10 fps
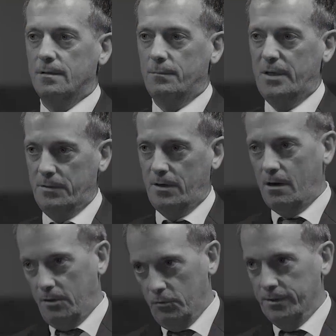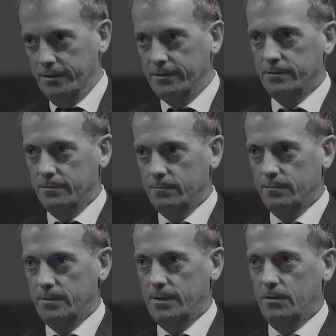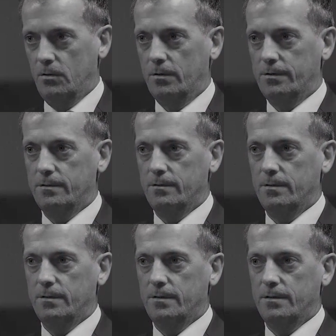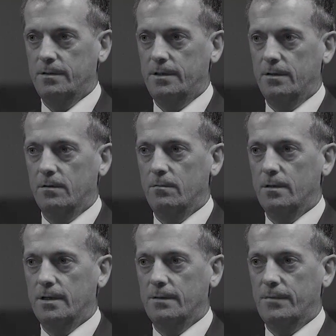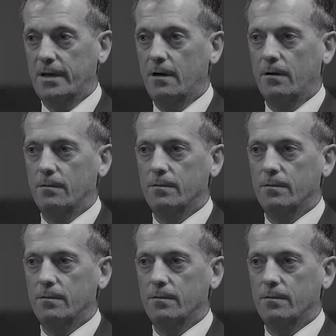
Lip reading: people are acquitted in court, they are.